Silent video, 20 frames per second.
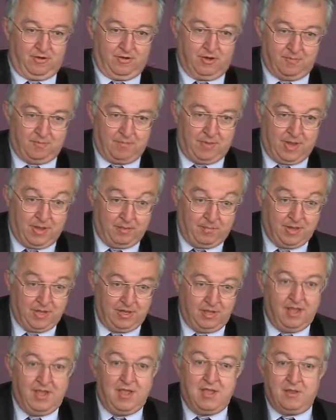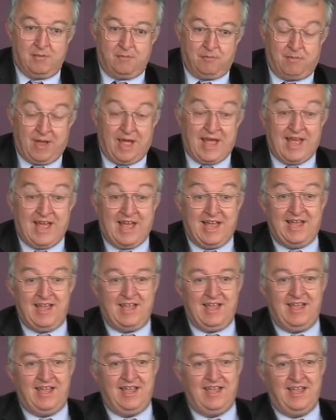and Papa
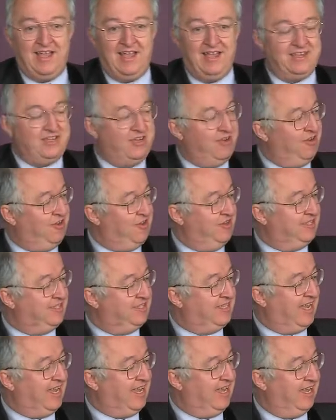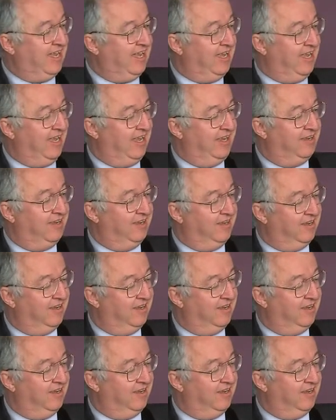by your side.